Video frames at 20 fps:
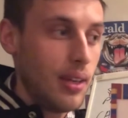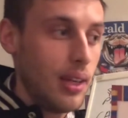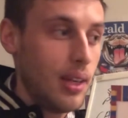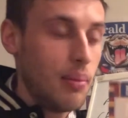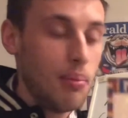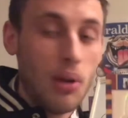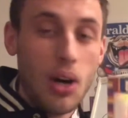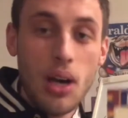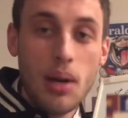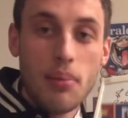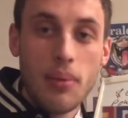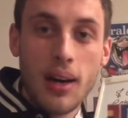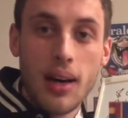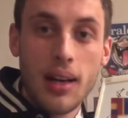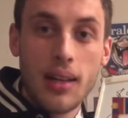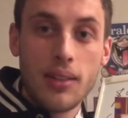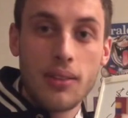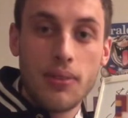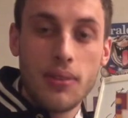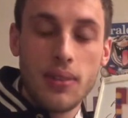in my
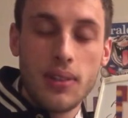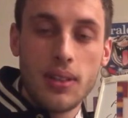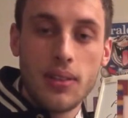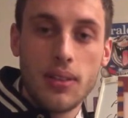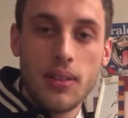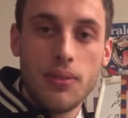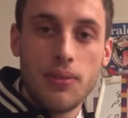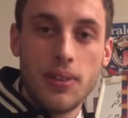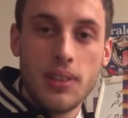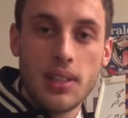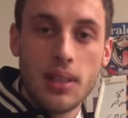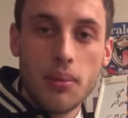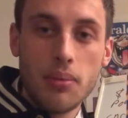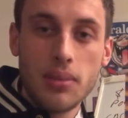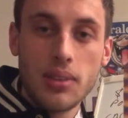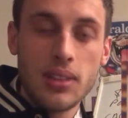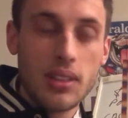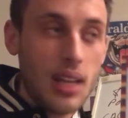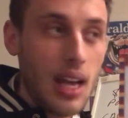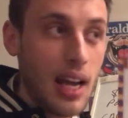mind, for
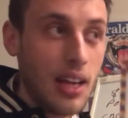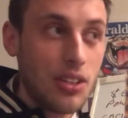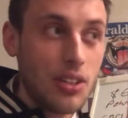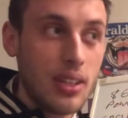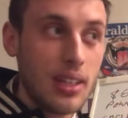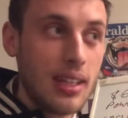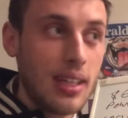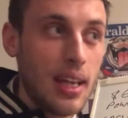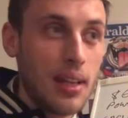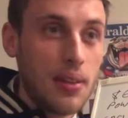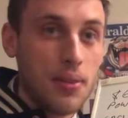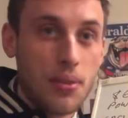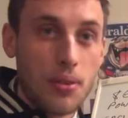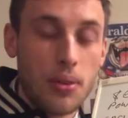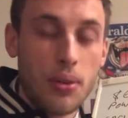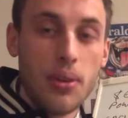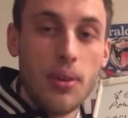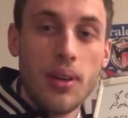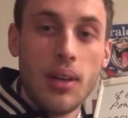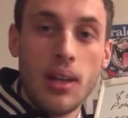someone to actually get
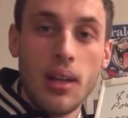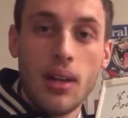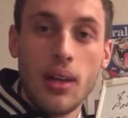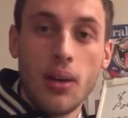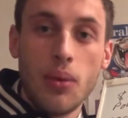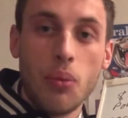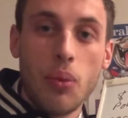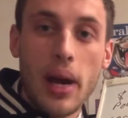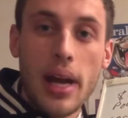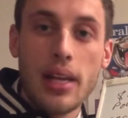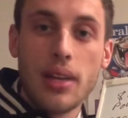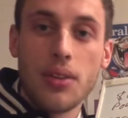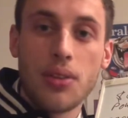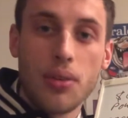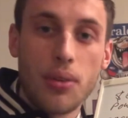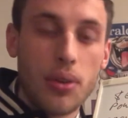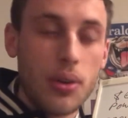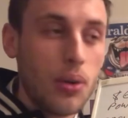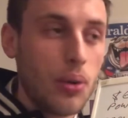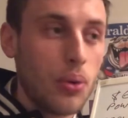through, wade
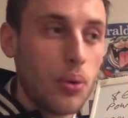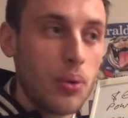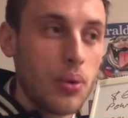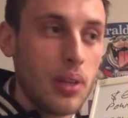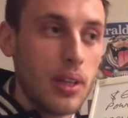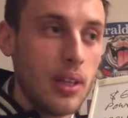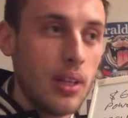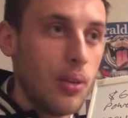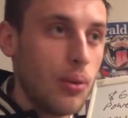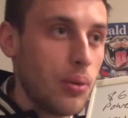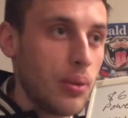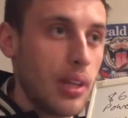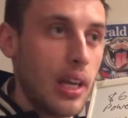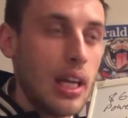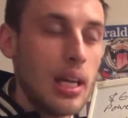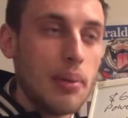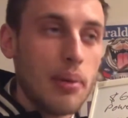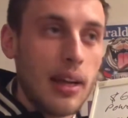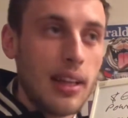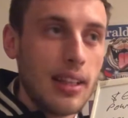through all the
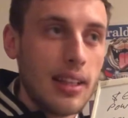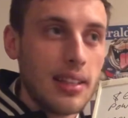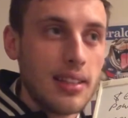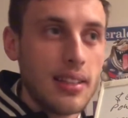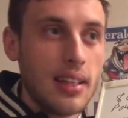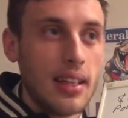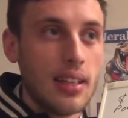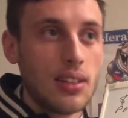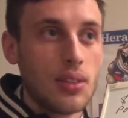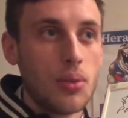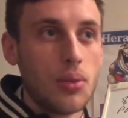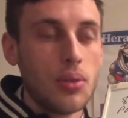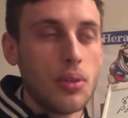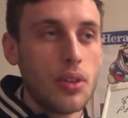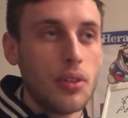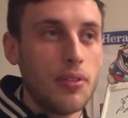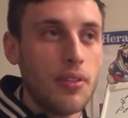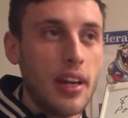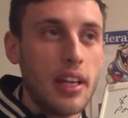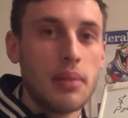eBay listings, all the
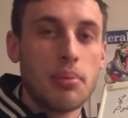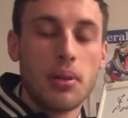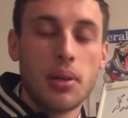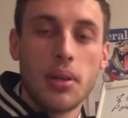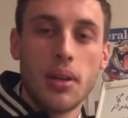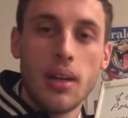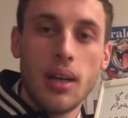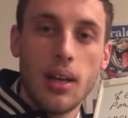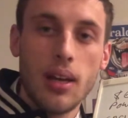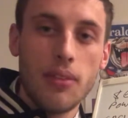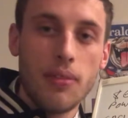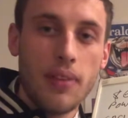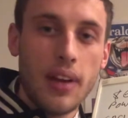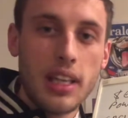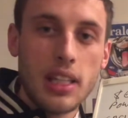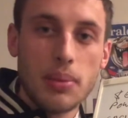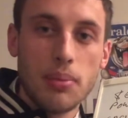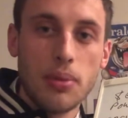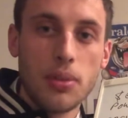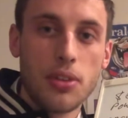
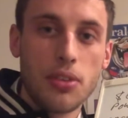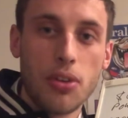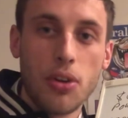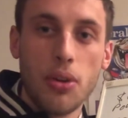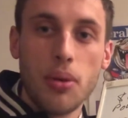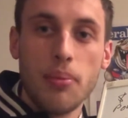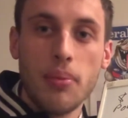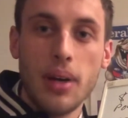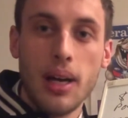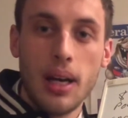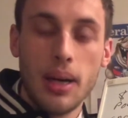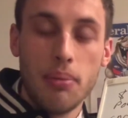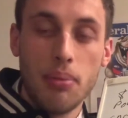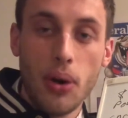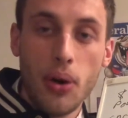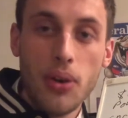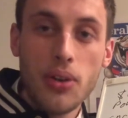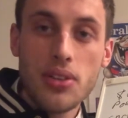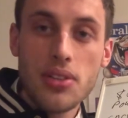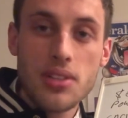Facebook group
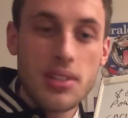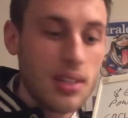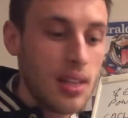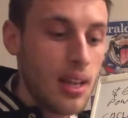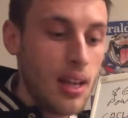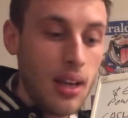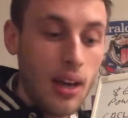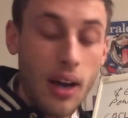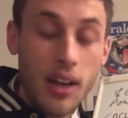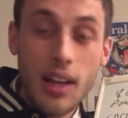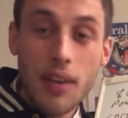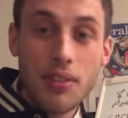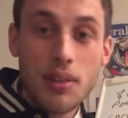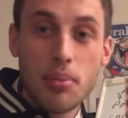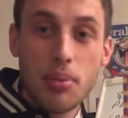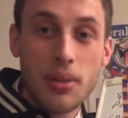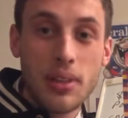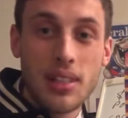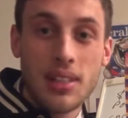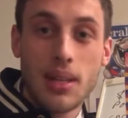posts, I'd have to
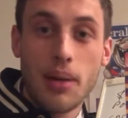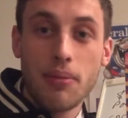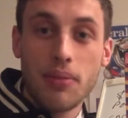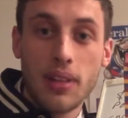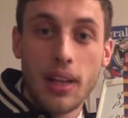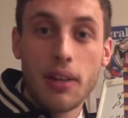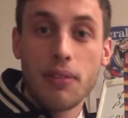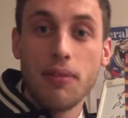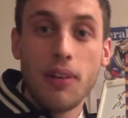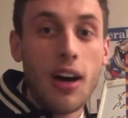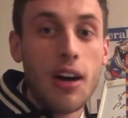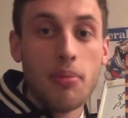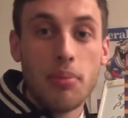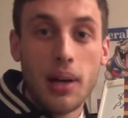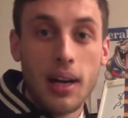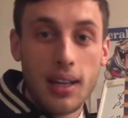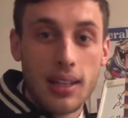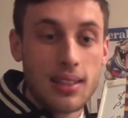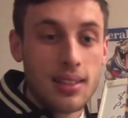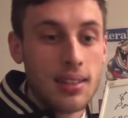put this up for like
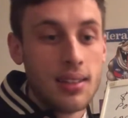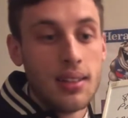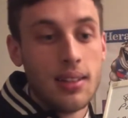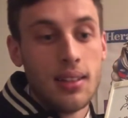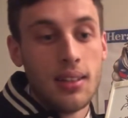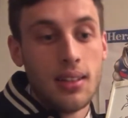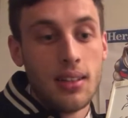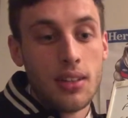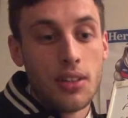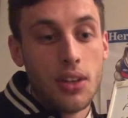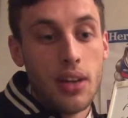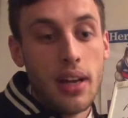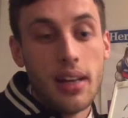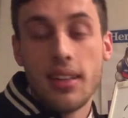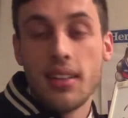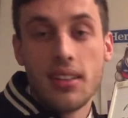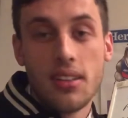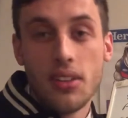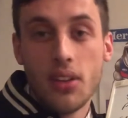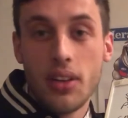$5.
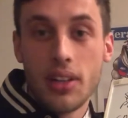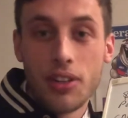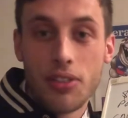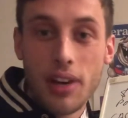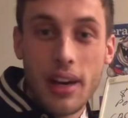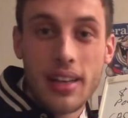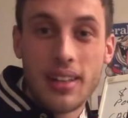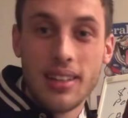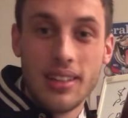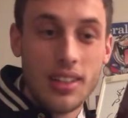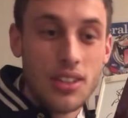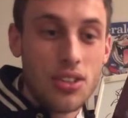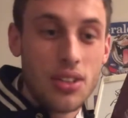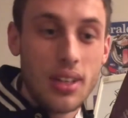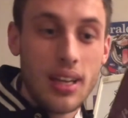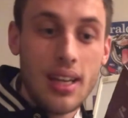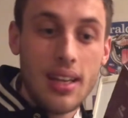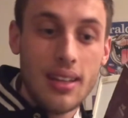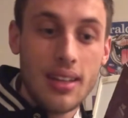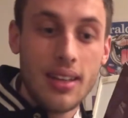Granted, not in great condition
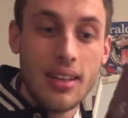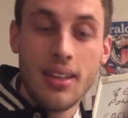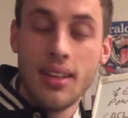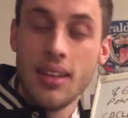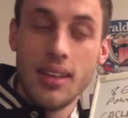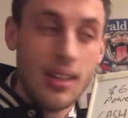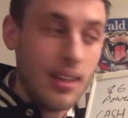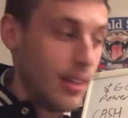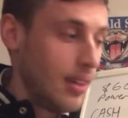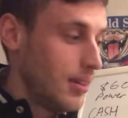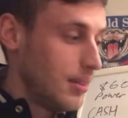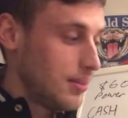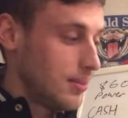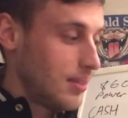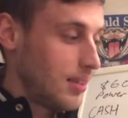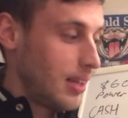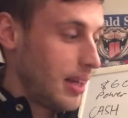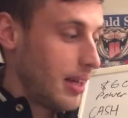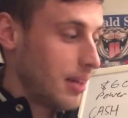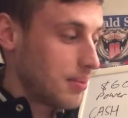either.
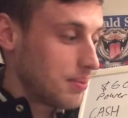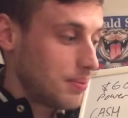Like,